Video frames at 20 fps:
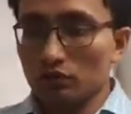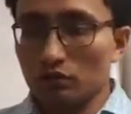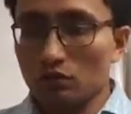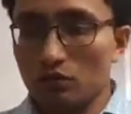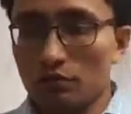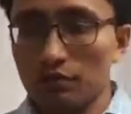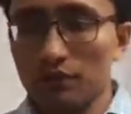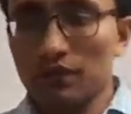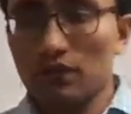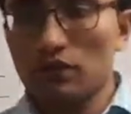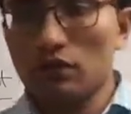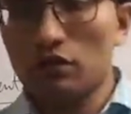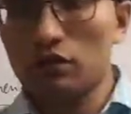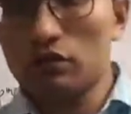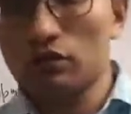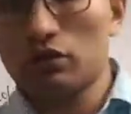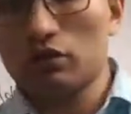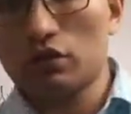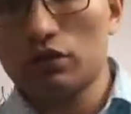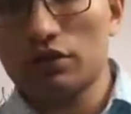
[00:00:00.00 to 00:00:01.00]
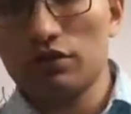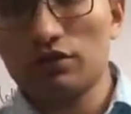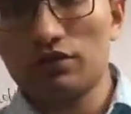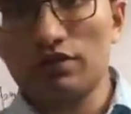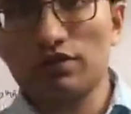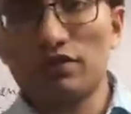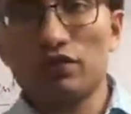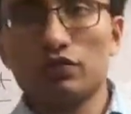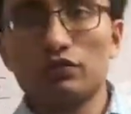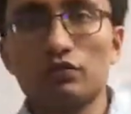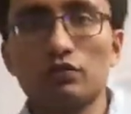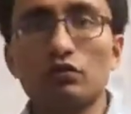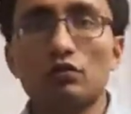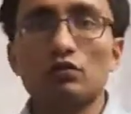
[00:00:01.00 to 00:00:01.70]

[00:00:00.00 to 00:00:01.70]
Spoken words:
topic on this discussion